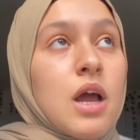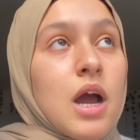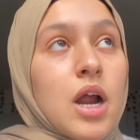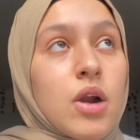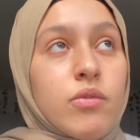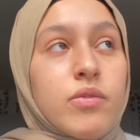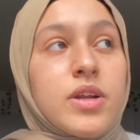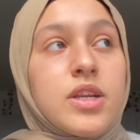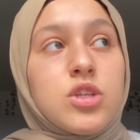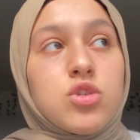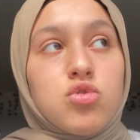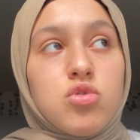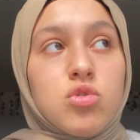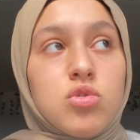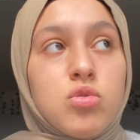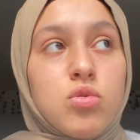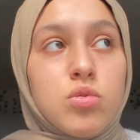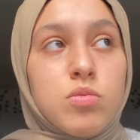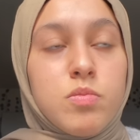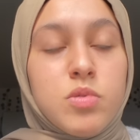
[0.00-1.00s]
I really
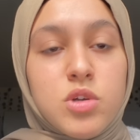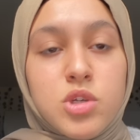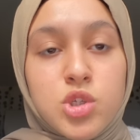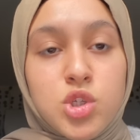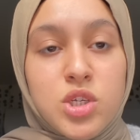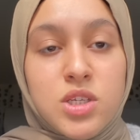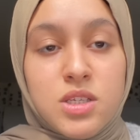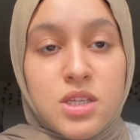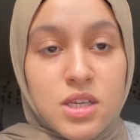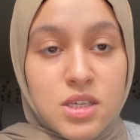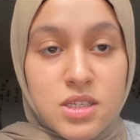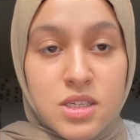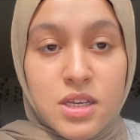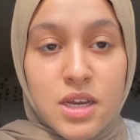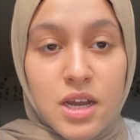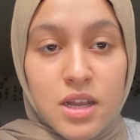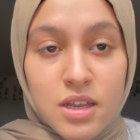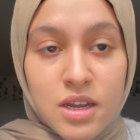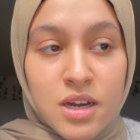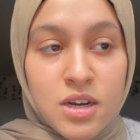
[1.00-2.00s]
struggled because GCSE,
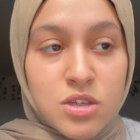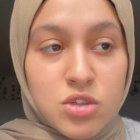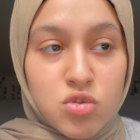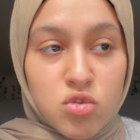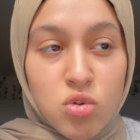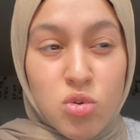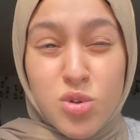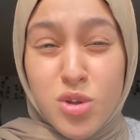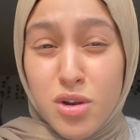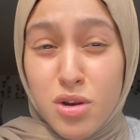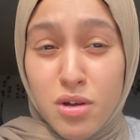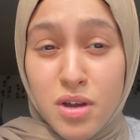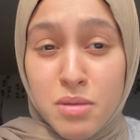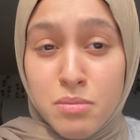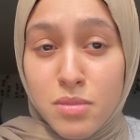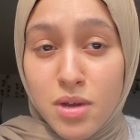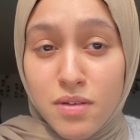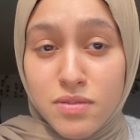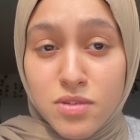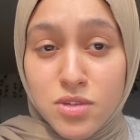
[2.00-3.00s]
I kind of struggled a lot in
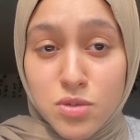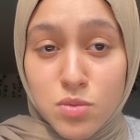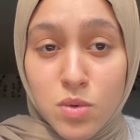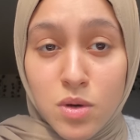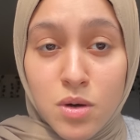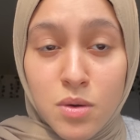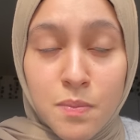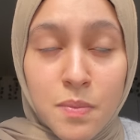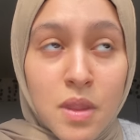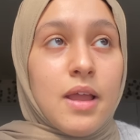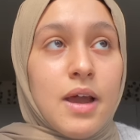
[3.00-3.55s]
maths as well.